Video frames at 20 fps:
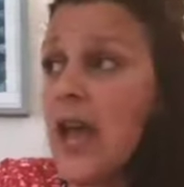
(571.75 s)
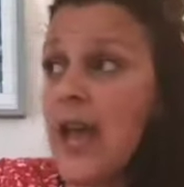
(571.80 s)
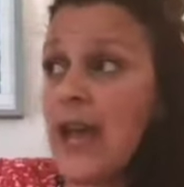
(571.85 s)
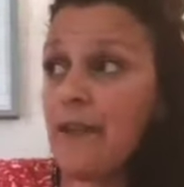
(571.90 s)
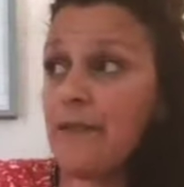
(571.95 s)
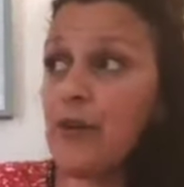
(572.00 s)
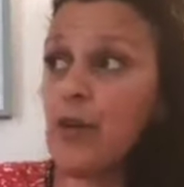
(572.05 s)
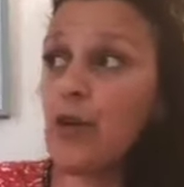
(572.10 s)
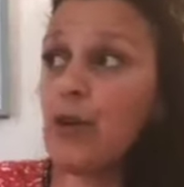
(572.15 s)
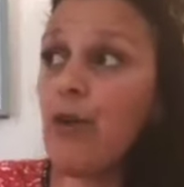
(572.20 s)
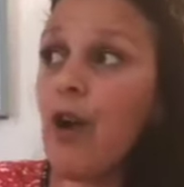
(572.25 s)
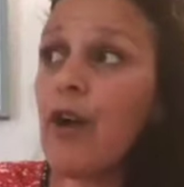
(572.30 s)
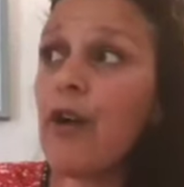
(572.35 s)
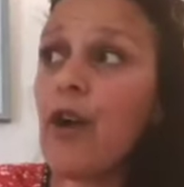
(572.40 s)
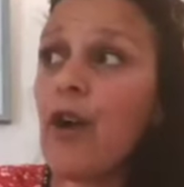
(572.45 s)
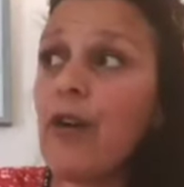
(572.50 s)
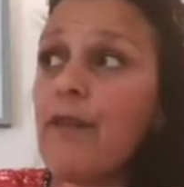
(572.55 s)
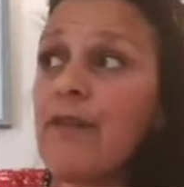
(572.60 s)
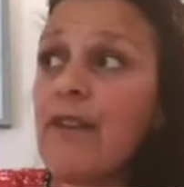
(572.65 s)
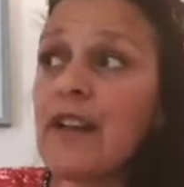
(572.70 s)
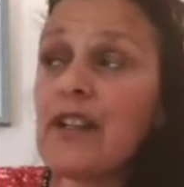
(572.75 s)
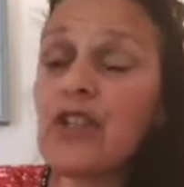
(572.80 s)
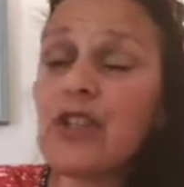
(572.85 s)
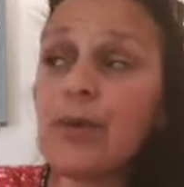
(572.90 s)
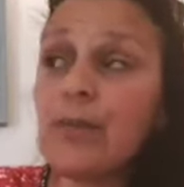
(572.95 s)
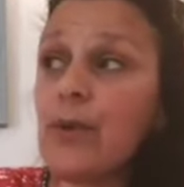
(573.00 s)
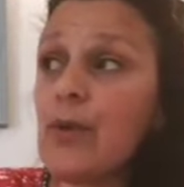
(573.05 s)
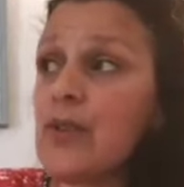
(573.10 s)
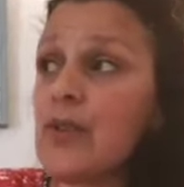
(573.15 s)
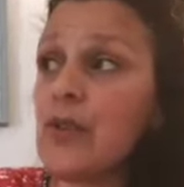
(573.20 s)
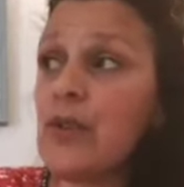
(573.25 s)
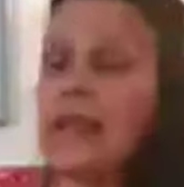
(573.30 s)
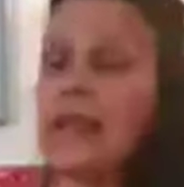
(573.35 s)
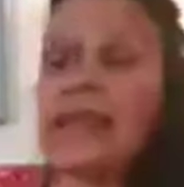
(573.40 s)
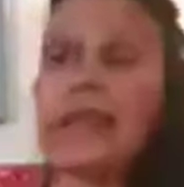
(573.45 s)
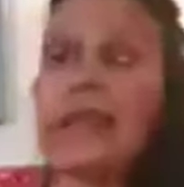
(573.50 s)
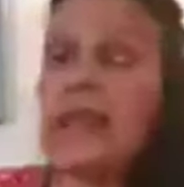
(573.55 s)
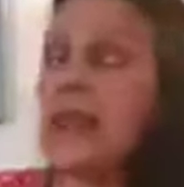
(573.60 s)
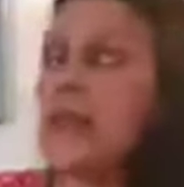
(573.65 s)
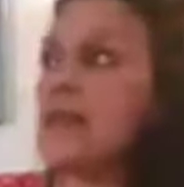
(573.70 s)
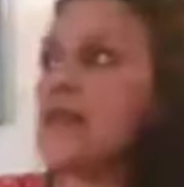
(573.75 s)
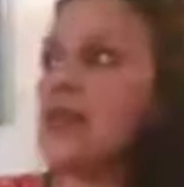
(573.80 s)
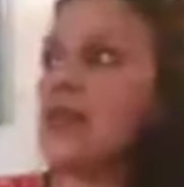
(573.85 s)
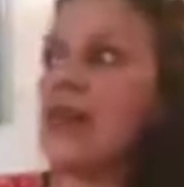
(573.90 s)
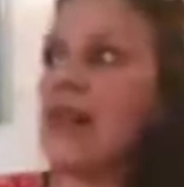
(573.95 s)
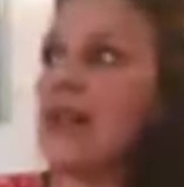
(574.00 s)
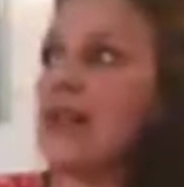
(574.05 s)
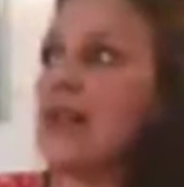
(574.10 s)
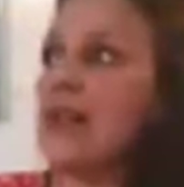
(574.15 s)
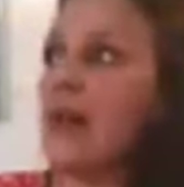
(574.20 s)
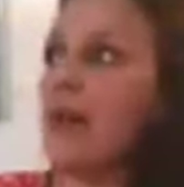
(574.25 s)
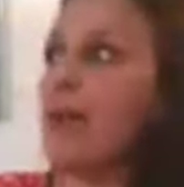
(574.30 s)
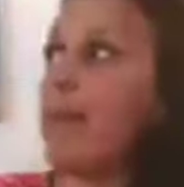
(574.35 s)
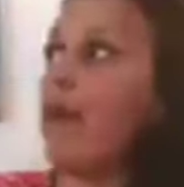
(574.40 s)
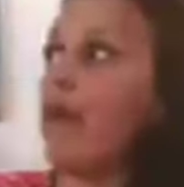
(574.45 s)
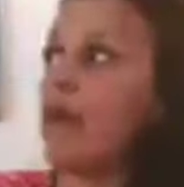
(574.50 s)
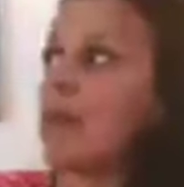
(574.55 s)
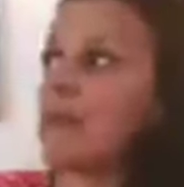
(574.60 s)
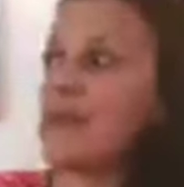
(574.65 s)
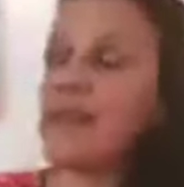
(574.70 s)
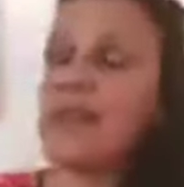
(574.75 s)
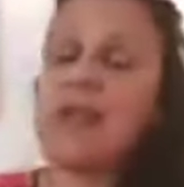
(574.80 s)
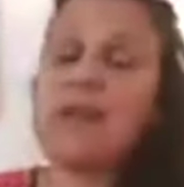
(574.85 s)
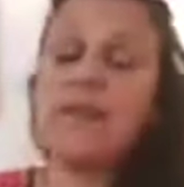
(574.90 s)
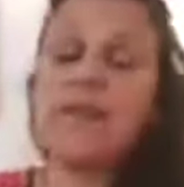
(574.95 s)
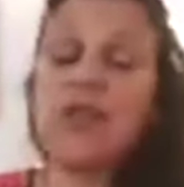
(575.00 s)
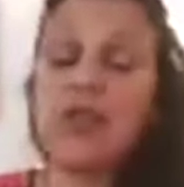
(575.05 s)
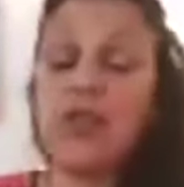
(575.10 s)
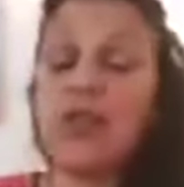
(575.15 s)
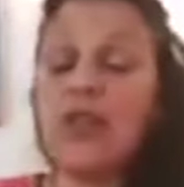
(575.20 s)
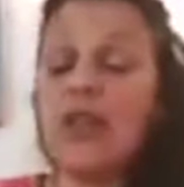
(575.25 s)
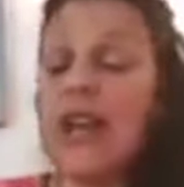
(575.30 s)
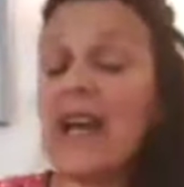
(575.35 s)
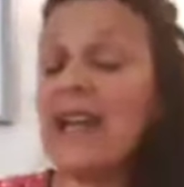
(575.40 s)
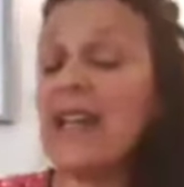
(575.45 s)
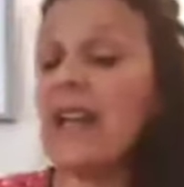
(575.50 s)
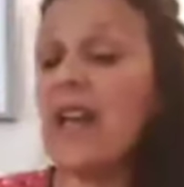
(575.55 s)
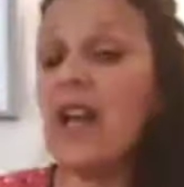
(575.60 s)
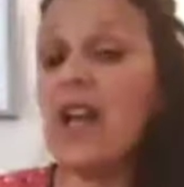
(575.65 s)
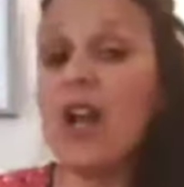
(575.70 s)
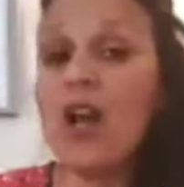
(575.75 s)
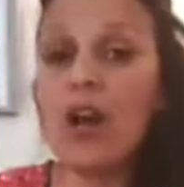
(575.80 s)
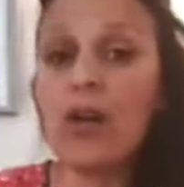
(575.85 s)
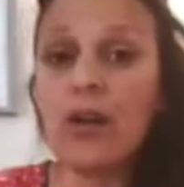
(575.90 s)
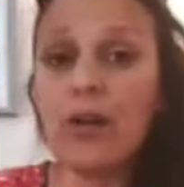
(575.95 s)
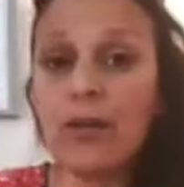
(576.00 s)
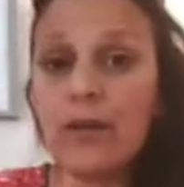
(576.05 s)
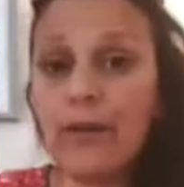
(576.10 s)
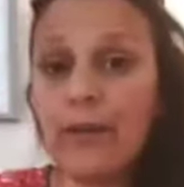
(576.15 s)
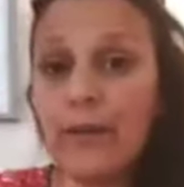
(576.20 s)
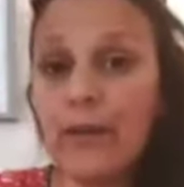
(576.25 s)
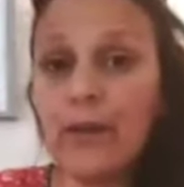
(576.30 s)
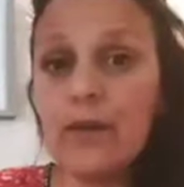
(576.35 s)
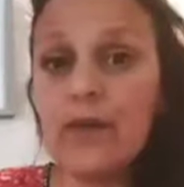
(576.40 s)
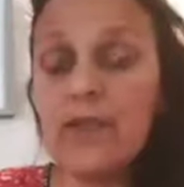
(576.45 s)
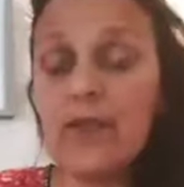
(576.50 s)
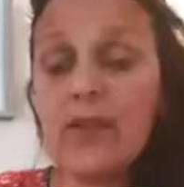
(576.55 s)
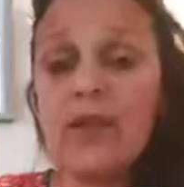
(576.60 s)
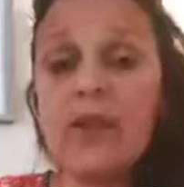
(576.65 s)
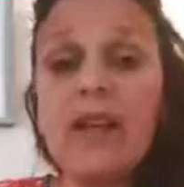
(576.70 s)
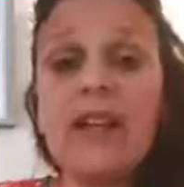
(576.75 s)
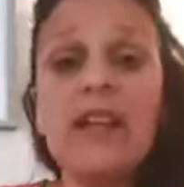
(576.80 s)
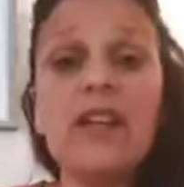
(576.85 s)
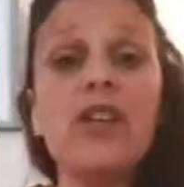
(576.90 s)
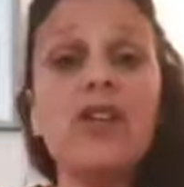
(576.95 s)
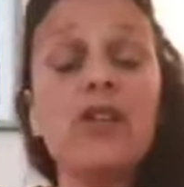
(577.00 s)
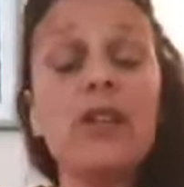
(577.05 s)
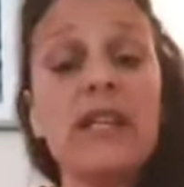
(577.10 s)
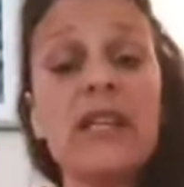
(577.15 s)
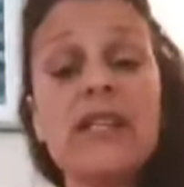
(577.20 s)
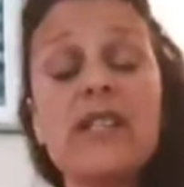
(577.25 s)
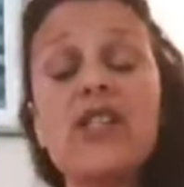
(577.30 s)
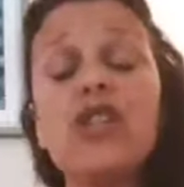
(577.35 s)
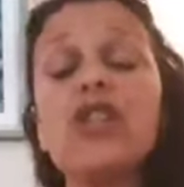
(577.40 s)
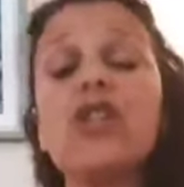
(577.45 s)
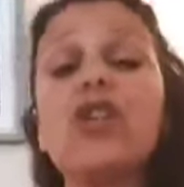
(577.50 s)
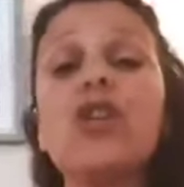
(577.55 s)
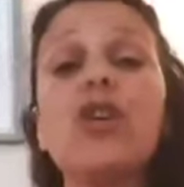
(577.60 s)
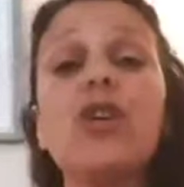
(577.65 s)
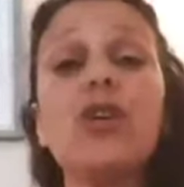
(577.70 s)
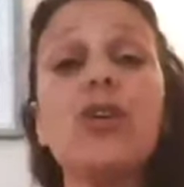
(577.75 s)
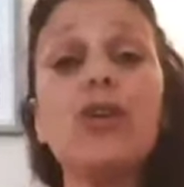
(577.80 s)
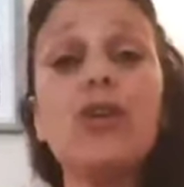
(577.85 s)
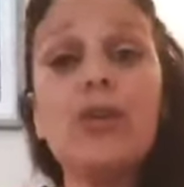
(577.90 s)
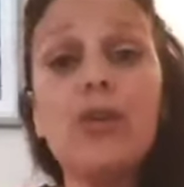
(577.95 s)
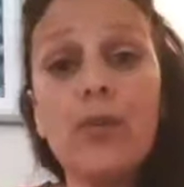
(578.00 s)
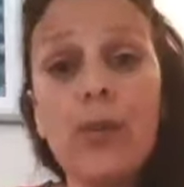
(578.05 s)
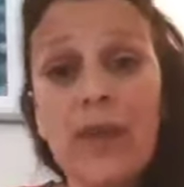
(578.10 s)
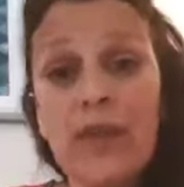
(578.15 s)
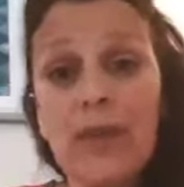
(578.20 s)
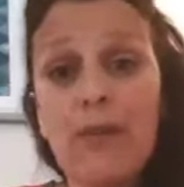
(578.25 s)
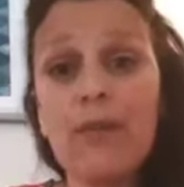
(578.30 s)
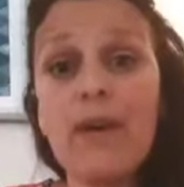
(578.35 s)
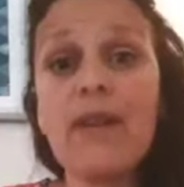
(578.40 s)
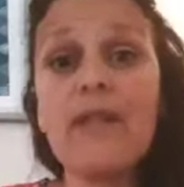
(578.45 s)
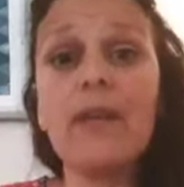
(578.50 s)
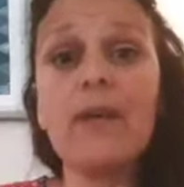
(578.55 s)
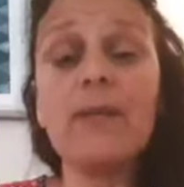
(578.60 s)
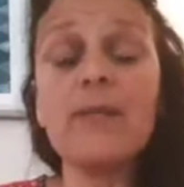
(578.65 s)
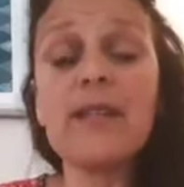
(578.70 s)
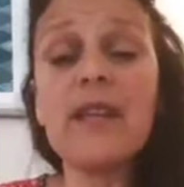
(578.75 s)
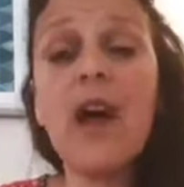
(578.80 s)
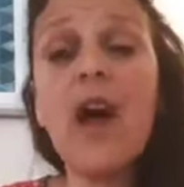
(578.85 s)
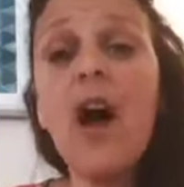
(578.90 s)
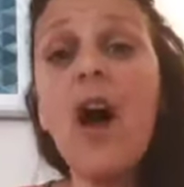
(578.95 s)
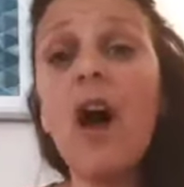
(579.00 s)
if you grow your own vegetables or at least you're getting a box scheme so you're getting a local food so then you at least tune with the rhythms